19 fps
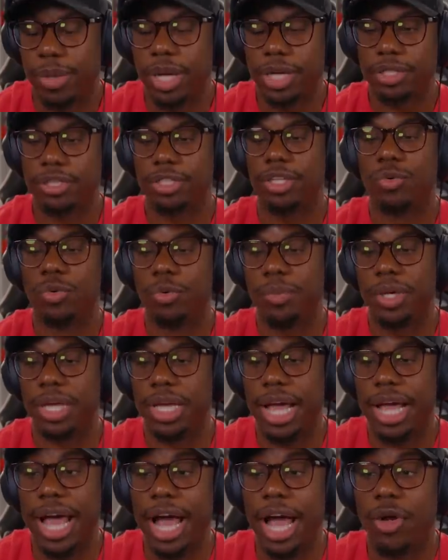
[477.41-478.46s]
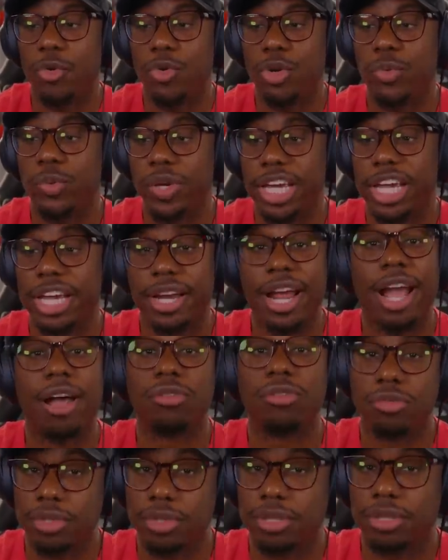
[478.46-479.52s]
My concern would be, how do we get
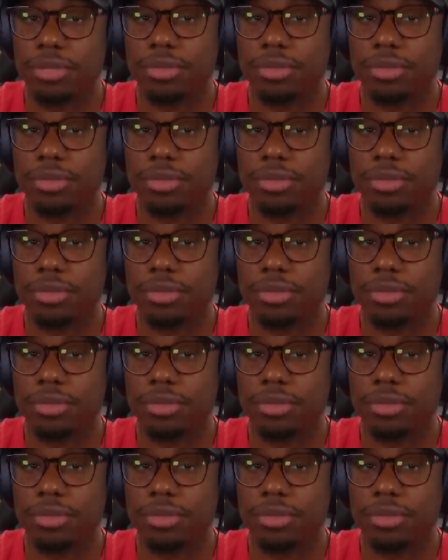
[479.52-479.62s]
out?